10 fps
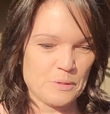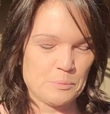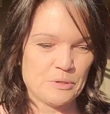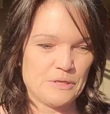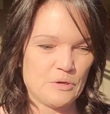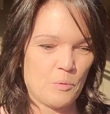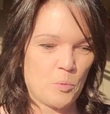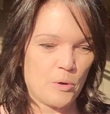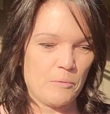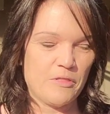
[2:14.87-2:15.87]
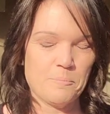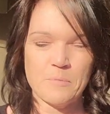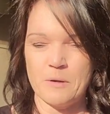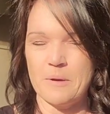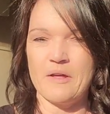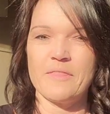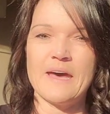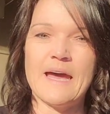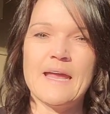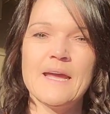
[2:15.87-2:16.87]
people that know more about
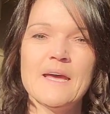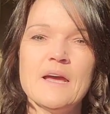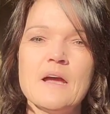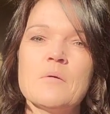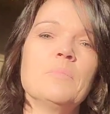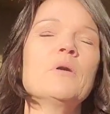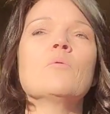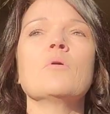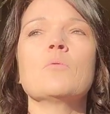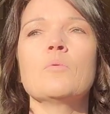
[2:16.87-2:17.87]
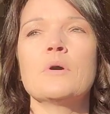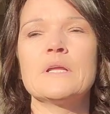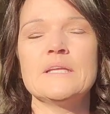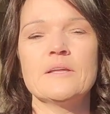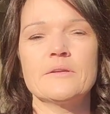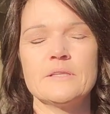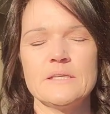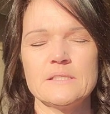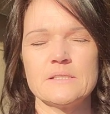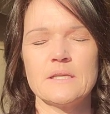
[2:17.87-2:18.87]
that. But one of the other
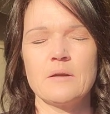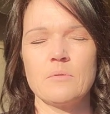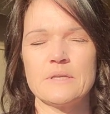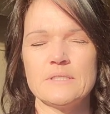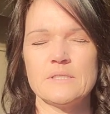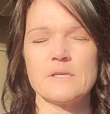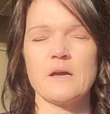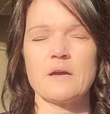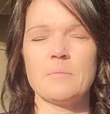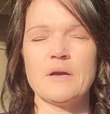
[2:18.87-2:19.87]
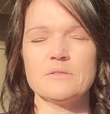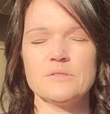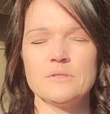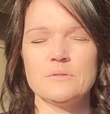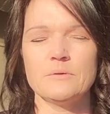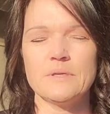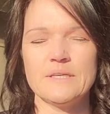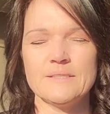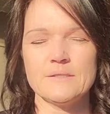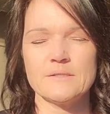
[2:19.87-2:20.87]
things that I wanted to talk about too
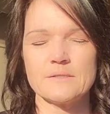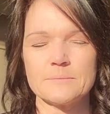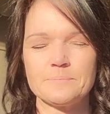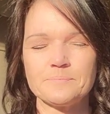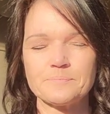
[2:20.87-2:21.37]
is